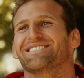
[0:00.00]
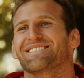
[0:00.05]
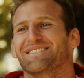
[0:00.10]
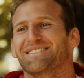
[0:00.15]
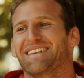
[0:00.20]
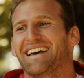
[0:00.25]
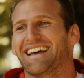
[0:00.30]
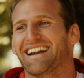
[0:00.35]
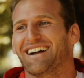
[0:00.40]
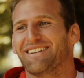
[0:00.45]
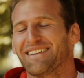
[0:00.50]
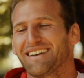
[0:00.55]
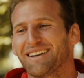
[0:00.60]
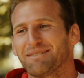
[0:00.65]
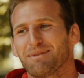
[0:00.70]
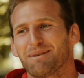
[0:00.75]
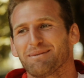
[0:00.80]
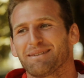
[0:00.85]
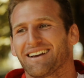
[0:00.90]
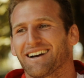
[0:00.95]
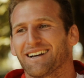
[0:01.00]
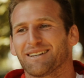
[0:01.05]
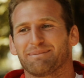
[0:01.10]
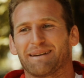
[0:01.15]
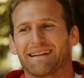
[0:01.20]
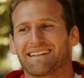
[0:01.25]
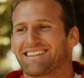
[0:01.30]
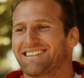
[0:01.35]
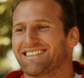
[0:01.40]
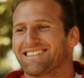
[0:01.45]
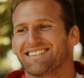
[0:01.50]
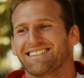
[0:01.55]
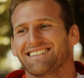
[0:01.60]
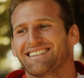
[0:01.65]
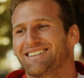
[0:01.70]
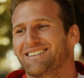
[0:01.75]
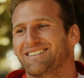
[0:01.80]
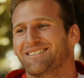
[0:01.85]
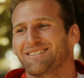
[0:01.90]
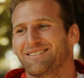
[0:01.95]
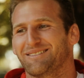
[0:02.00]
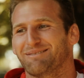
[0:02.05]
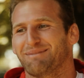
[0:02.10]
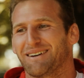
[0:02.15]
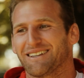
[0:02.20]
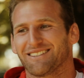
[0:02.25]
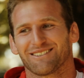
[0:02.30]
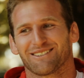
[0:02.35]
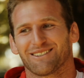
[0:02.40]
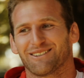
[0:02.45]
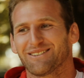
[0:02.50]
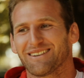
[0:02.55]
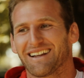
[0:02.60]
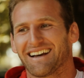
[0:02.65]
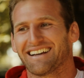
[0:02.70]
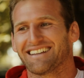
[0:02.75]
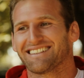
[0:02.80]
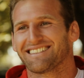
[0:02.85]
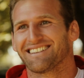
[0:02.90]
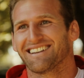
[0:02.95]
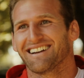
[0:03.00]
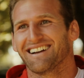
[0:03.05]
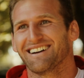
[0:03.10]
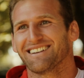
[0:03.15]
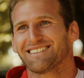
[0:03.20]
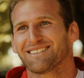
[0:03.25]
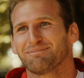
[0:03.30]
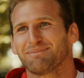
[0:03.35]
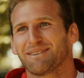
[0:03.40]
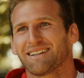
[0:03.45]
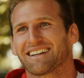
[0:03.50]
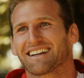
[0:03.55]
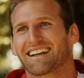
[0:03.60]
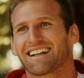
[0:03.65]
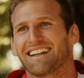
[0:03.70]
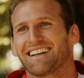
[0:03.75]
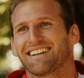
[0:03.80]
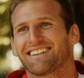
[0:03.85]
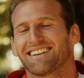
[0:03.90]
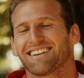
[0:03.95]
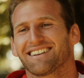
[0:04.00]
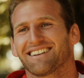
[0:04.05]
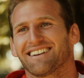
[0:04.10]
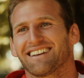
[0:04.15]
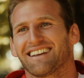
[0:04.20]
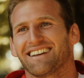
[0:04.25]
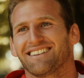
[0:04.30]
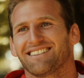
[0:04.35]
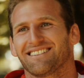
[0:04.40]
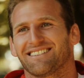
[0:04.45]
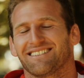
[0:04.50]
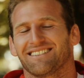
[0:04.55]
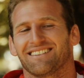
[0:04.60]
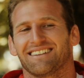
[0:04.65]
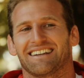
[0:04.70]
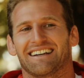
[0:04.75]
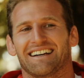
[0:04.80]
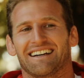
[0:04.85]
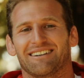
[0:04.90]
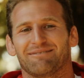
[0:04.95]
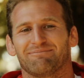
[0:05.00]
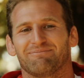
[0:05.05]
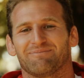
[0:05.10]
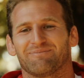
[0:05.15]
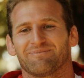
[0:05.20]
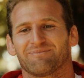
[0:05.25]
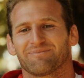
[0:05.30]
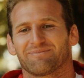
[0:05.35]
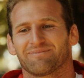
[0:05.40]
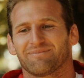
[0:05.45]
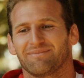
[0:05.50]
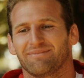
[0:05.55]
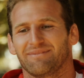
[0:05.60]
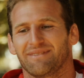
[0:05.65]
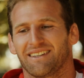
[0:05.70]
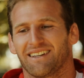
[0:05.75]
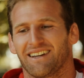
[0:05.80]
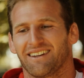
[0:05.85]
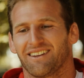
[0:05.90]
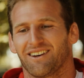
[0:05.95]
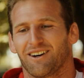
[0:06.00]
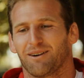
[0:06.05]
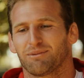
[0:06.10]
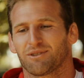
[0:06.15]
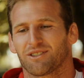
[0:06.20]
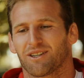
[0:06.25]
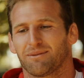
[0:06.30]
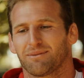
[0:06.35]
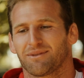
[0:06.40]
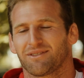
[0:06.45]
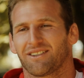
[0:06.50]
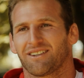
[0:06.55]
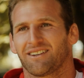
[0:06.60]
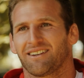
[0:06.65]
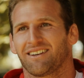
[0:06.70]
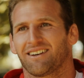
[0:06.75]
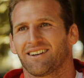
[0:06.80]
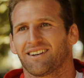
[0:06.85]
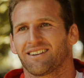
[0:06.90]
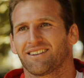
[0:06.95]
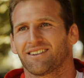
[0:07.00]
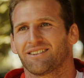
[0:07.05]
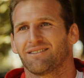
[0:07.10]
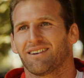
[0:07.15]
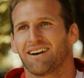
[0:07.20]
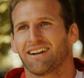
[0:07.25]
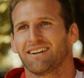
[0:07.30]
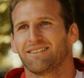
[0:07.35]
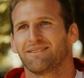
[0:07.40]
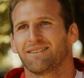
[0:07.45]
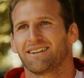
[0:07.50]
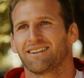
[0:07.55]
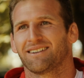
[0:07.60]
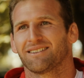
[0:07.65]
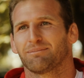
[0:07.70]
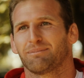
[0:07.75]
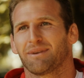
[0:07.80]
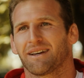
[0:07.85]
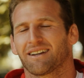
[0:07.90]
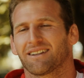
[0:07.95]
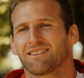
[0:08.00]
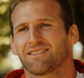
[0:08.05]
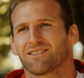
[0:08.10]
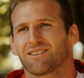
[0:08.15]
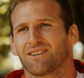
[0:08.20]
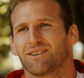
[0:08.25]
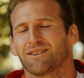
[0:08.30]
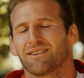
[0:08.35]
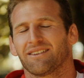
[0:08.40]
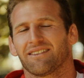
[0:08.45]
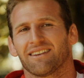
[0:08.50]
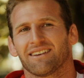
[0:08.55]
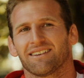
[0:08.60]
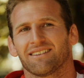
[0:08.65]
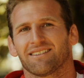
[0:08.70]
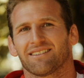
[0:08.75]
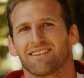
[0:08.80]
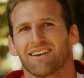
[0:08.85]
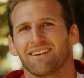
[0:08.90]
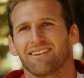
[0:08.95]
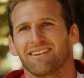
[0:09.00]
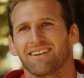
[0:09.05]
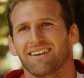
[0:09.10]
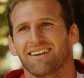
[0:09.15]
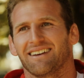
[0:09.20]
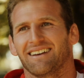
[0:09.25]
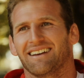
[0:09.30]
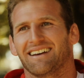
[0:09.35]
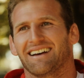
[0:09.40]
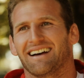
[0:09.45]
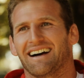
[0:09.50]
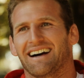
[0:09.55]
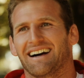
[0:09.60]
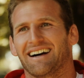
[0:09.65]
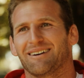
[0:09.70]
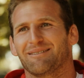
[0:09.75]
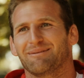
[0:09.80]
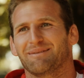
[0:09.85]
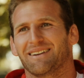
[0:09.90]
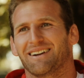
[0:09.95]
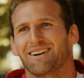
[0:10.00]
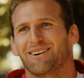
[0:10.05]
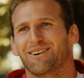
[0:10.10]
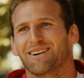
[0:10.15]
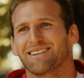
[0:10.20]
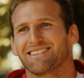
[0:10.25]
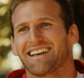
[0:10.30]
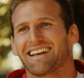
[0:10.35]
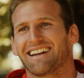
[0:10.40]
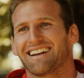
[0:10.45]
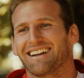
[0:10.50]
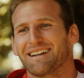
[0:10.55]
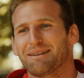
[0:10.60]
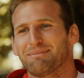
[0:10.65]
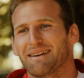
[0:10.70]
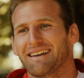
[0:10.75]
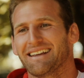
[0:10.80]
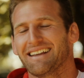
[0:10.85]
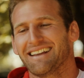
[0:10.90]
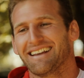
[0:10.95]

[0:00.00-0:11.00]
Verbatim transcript: Man, I think it probably goes back to my school days, you know, I was a bit eclectic, I guess. Um, you know, the op shop certainly got a good running when I was back at school and things, so, um, you know, I always had it in me,